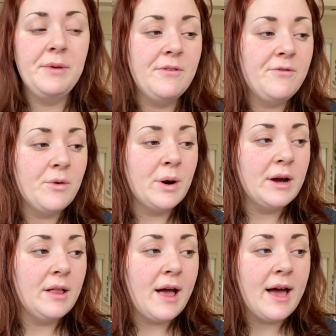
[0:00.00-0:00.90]
Before
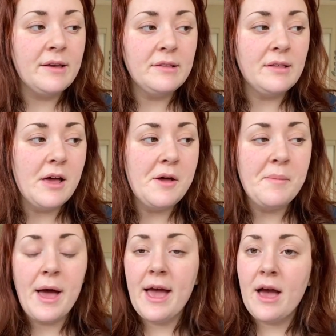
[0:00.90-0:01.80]
class,
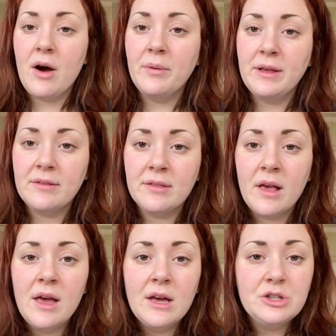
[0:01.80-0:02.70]
I always
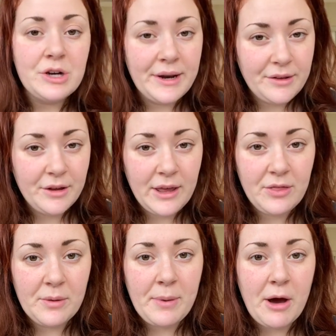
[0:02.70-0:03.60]
try to look at
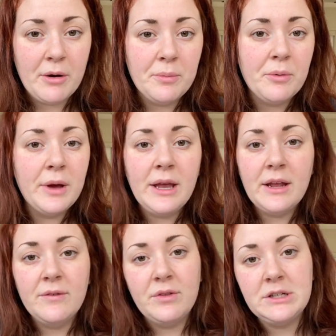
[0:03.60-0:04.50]
the PowerPoint
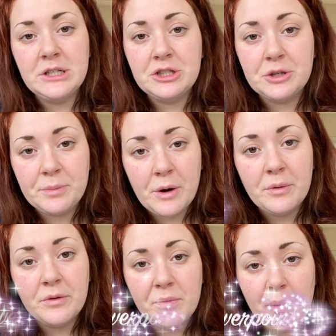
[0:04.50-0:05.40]
if the teacher
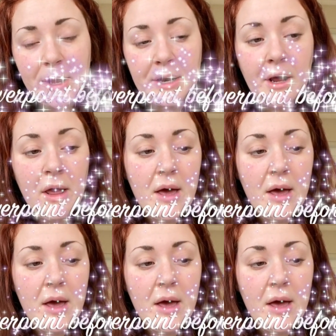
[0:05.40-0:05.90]
posts one.